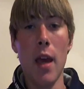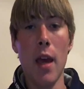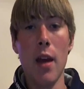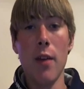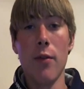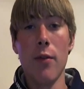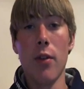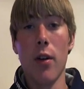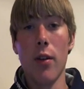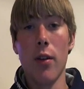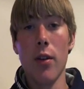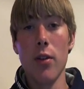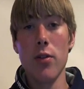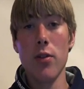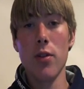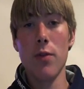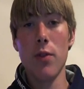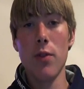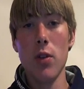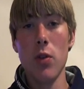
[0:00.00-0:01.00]
For
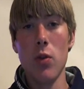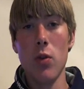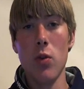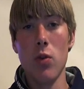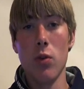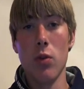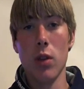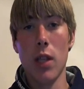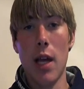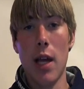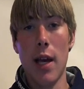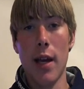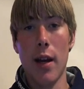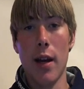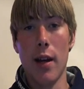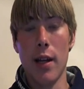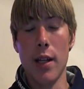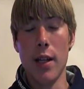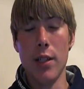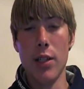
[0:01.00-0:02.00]
those of you who rely
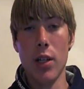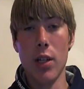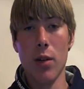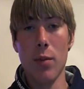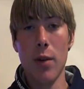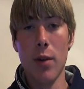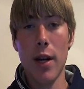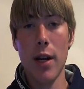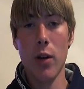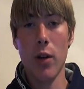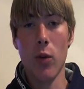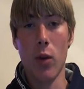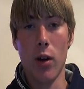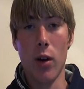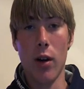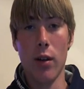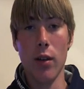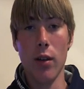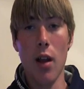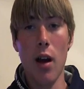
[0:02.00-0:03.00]
on a jailbreak
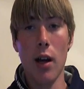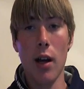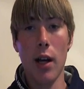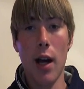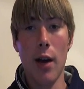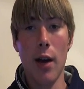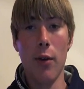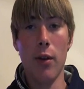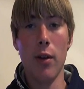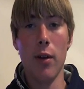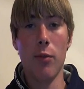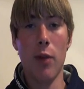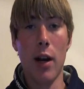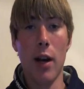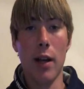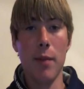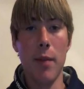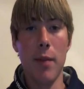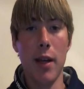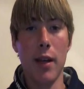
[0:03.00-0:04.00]
or unlock, I would
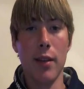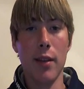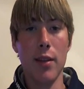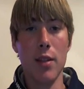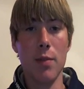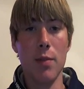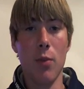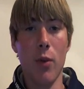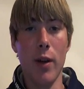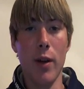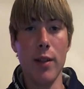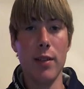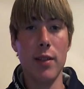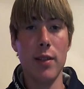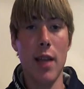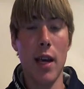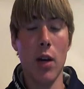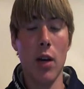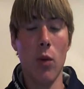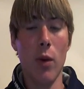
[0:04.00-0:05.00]
recommend at this point
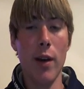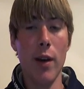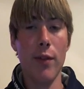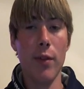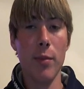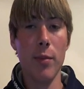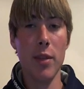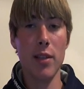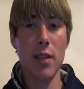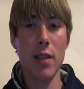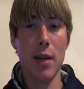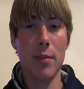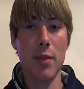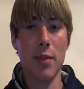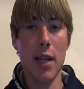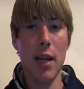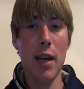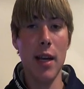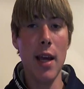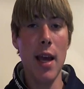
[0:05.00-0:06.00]
staying away from this
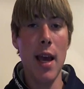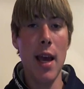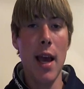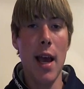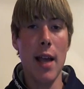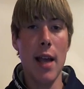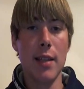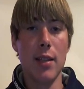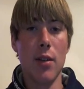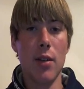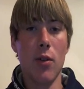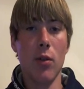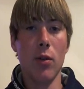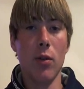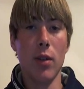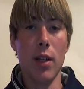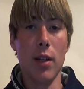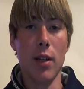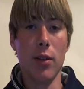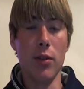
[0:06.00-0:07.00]
update as it
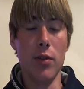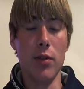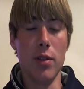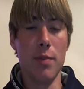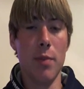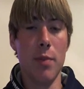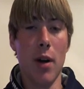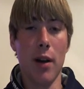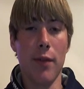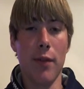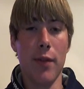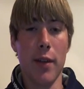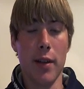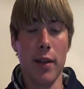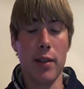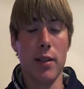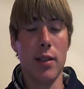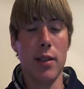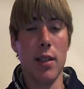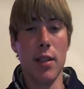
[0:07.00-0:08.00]
only includes bug
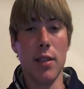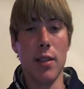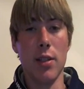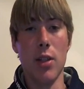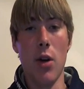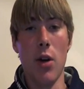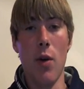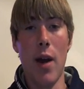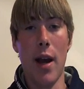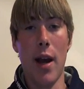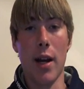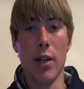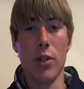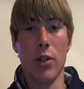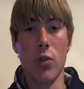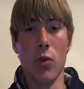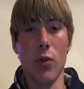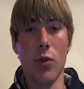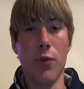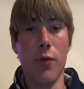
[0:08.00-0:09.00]
fixes, no
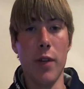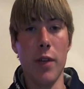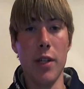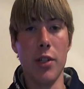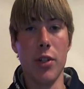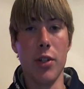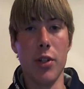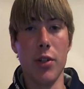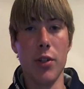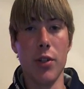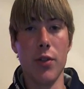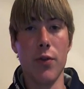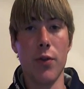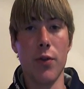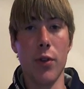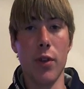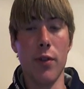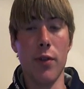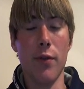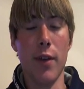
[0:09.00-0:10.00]
actual features
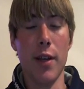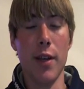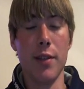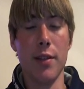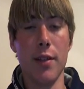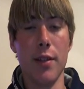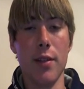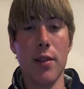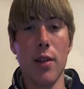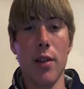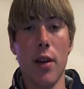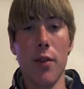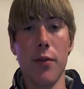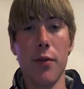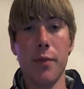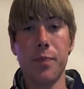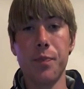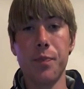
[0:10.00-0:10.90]
for the device itself